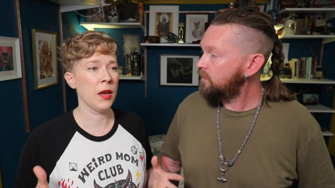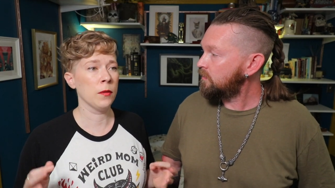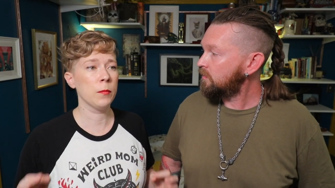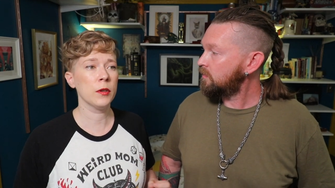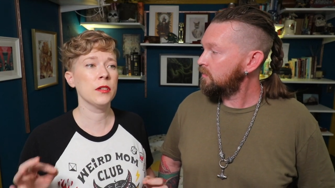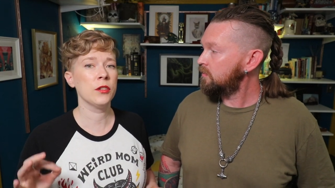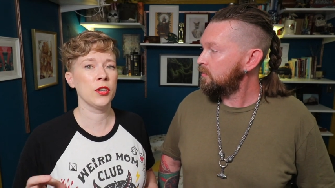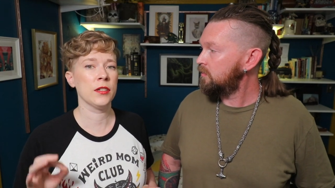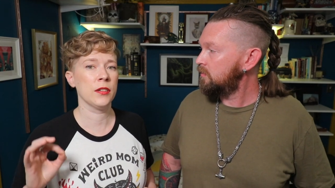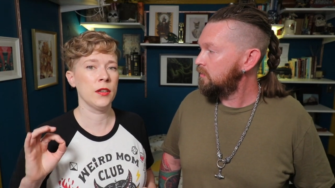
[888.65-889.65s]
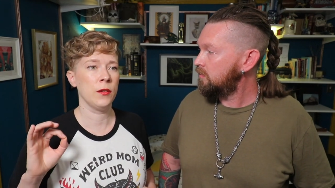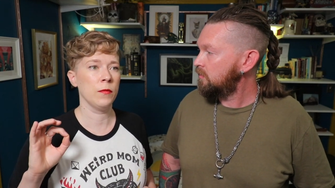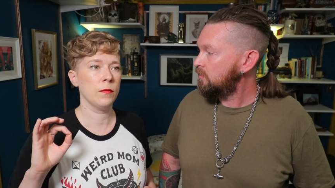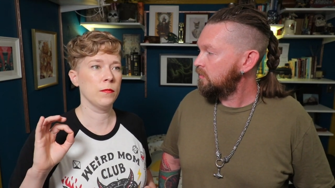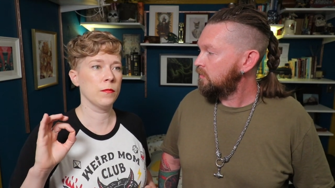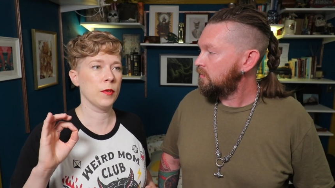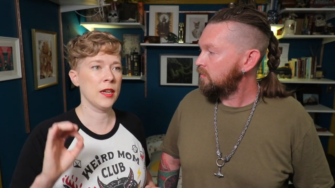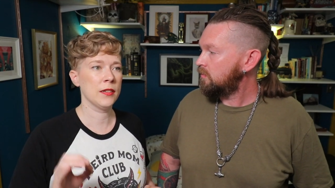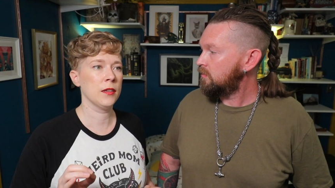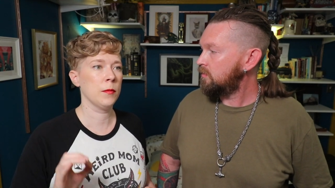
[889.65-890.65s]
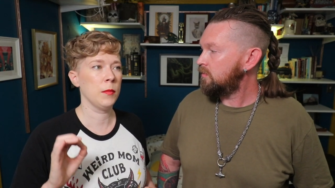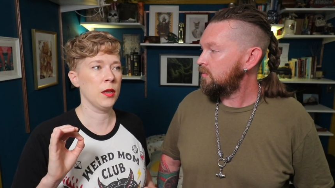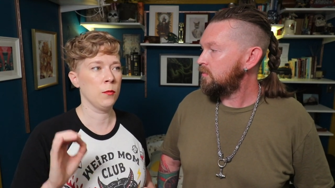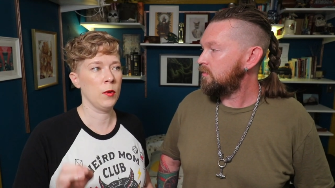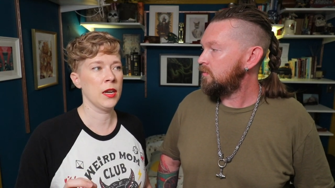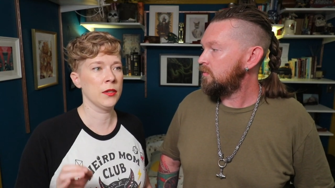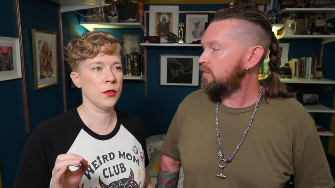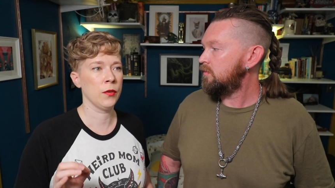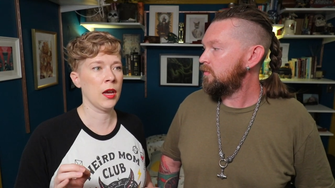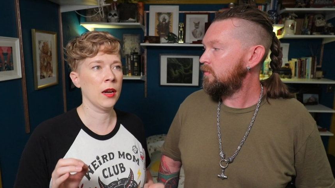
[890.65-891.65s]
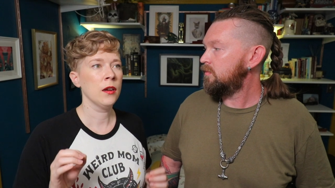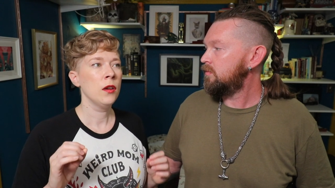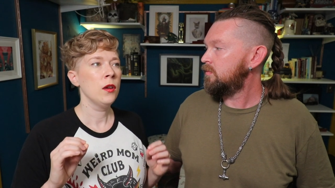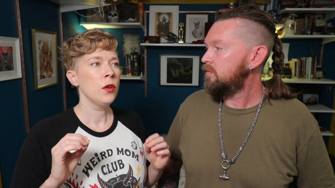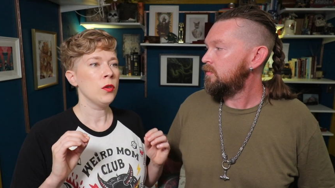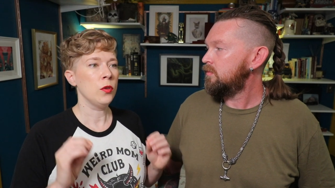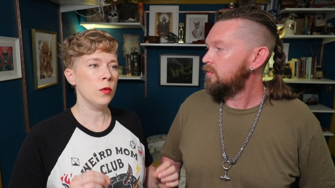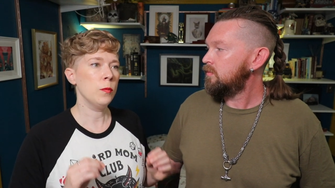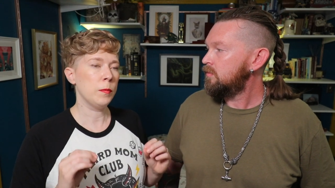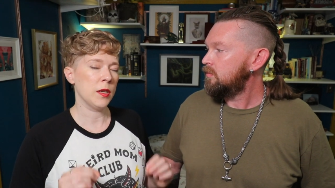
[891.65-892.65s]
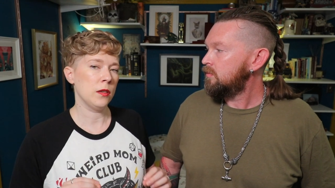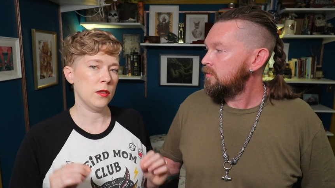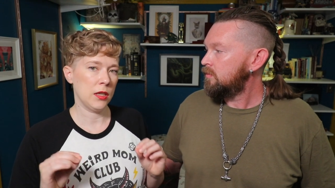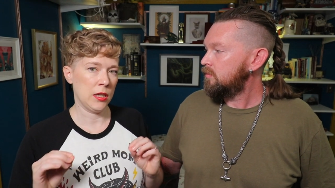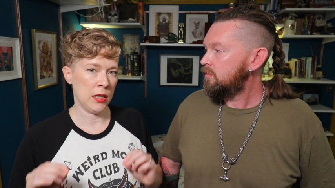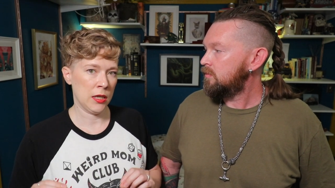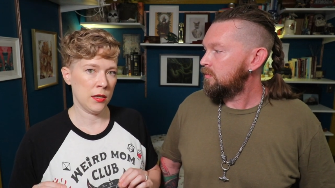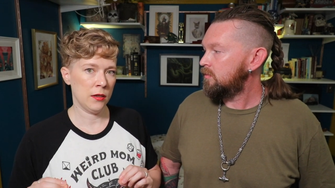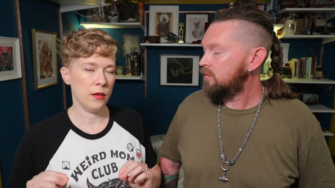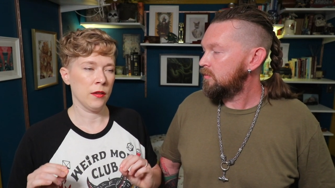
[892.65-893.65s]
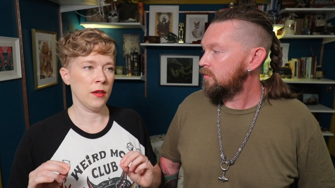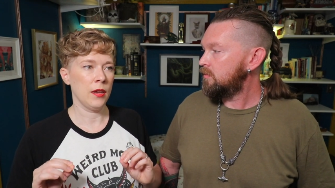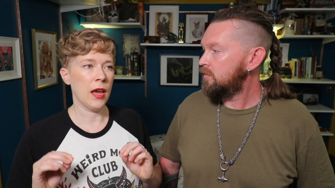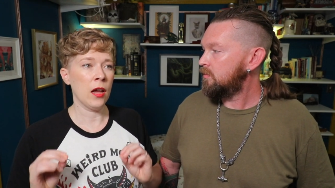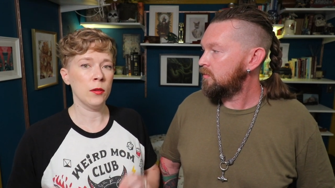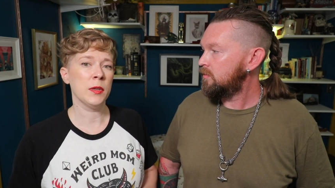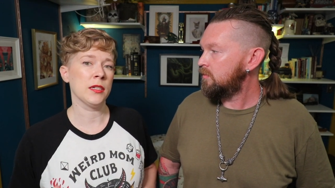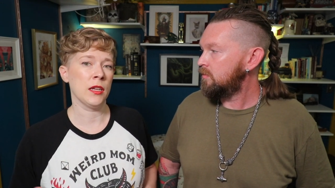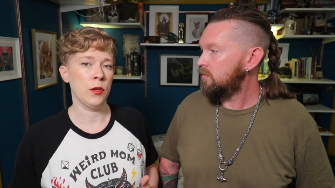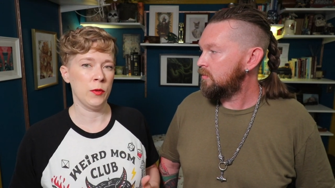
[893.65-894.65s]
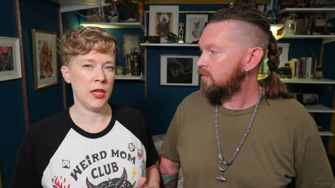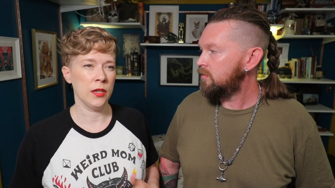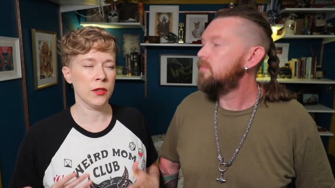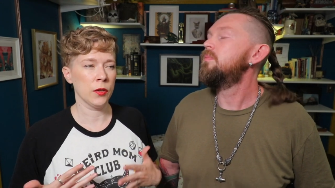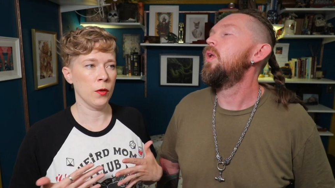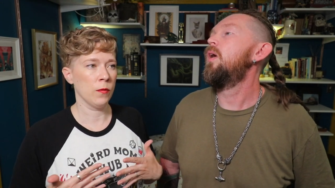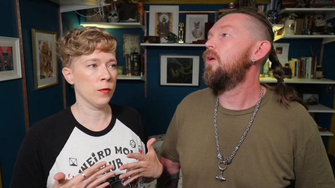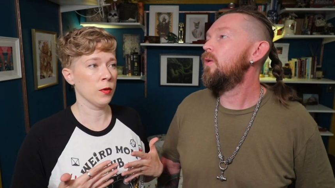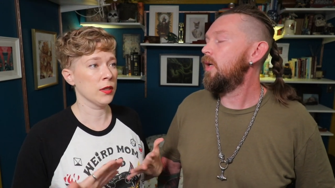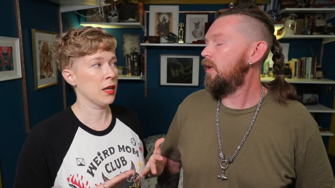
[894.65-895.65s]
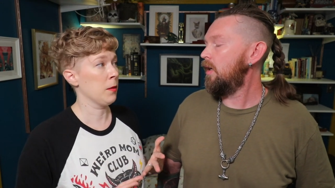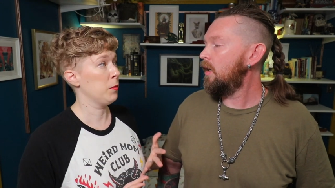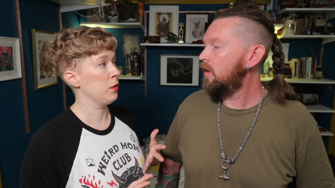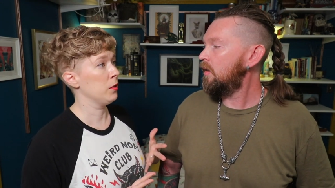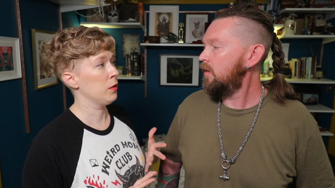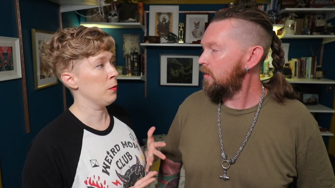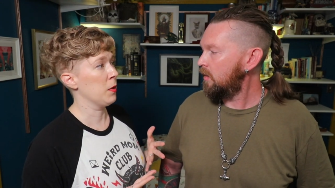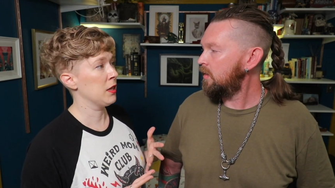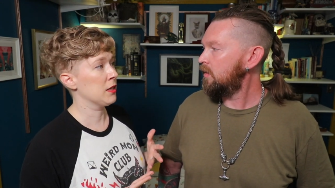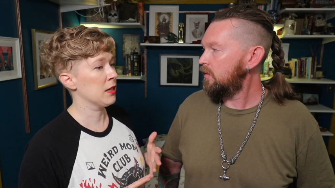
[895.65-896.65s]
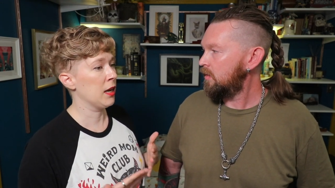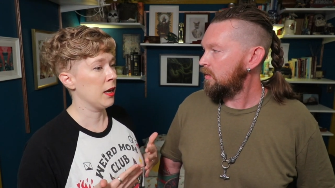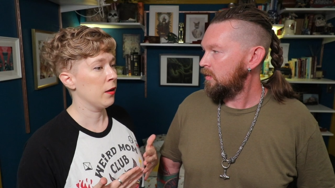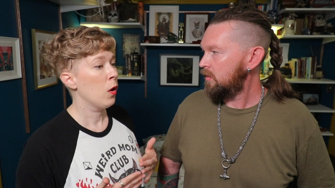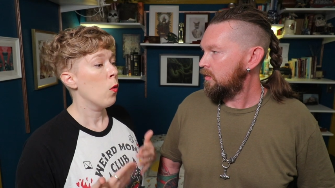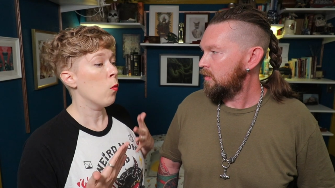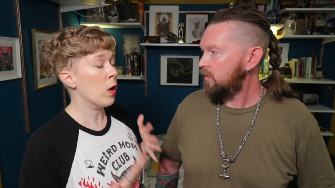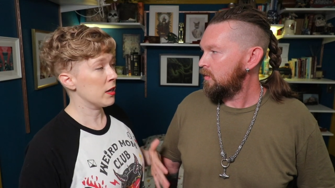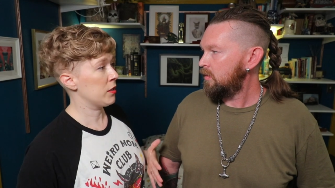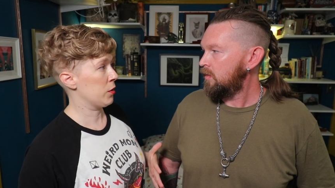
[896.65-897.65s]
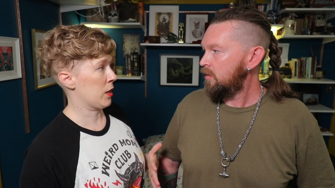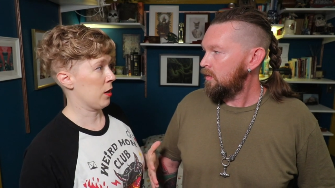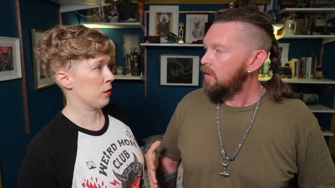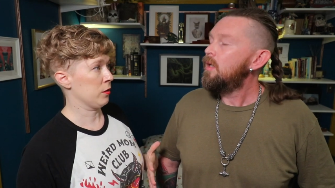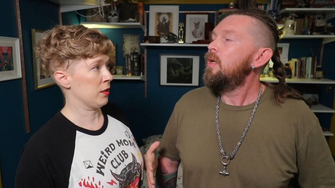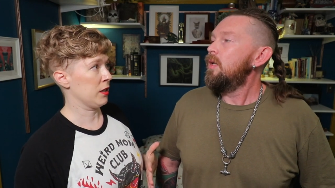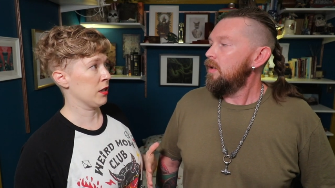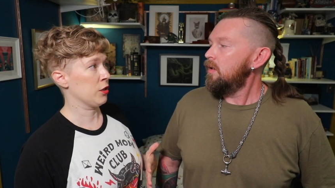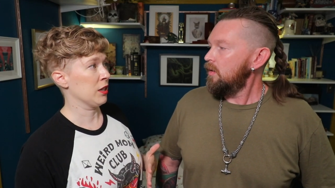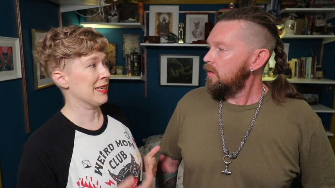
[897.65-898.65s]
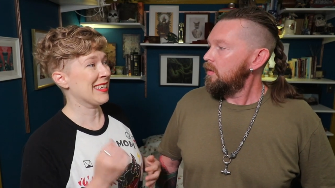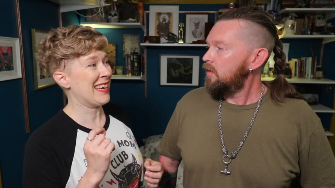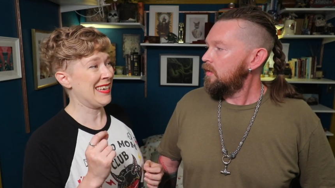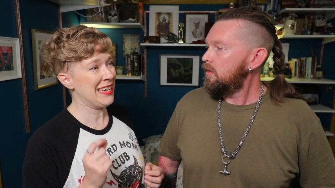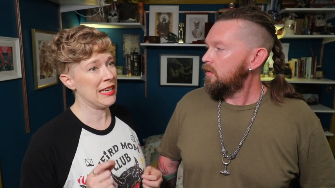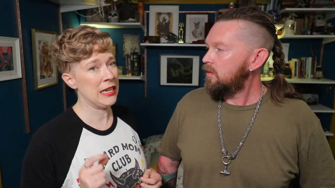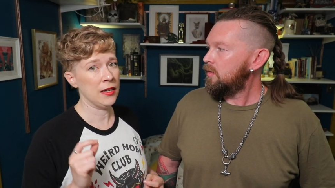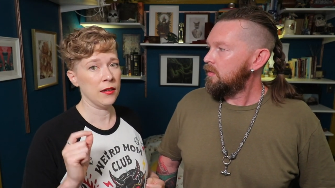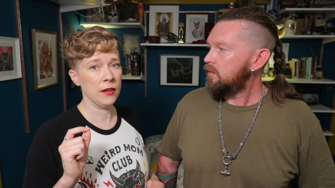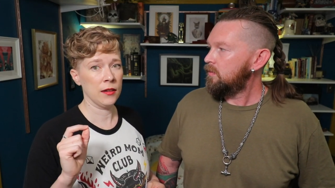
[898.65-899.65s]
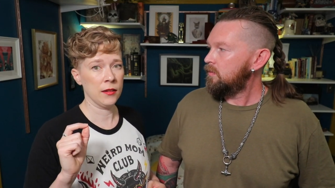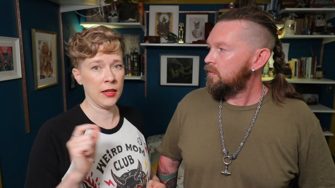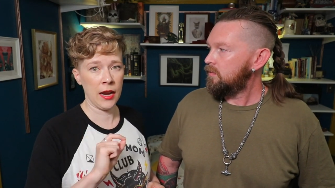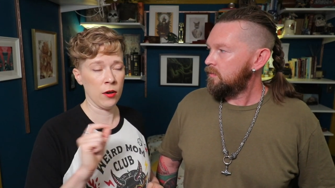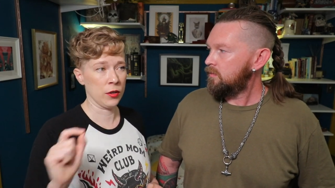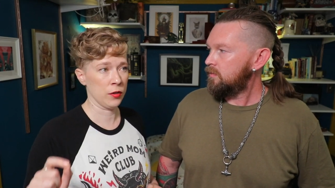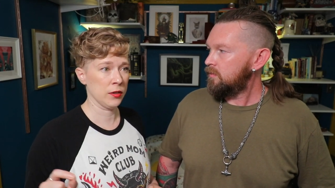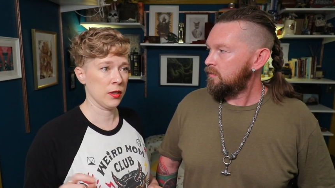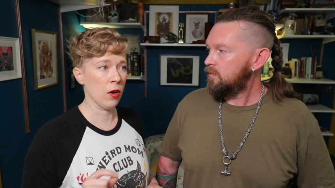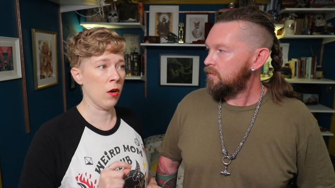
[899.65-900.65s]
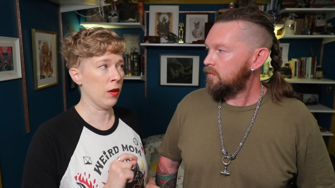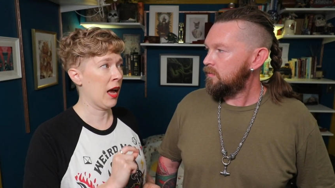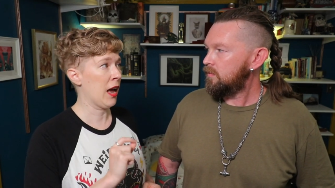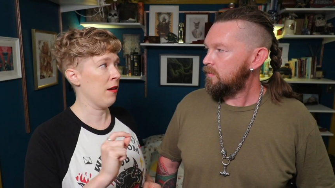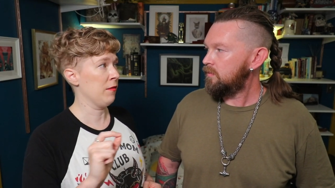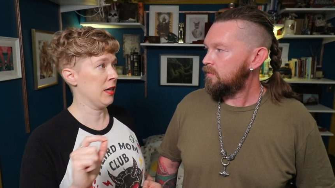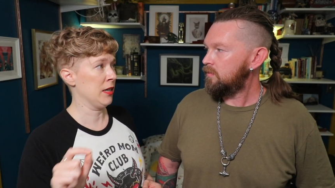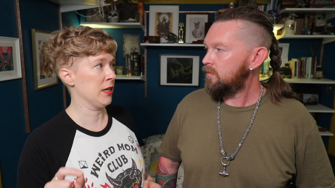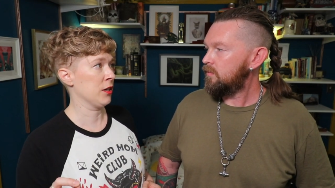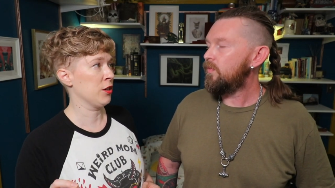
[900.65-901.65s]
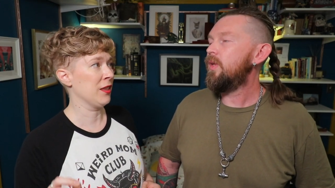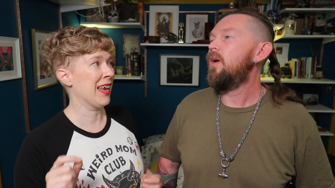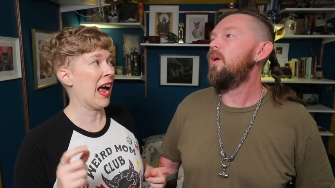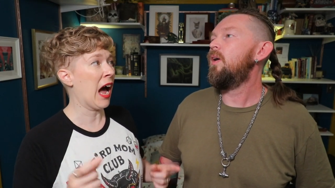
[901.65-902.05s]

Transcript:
Speaker 1: and the book suggests that you phrase them in ways so that you build in the elements that you need. So, for okay. example, you might say, What is your character's addiction? Because I need the characters to all have an addiction that oh.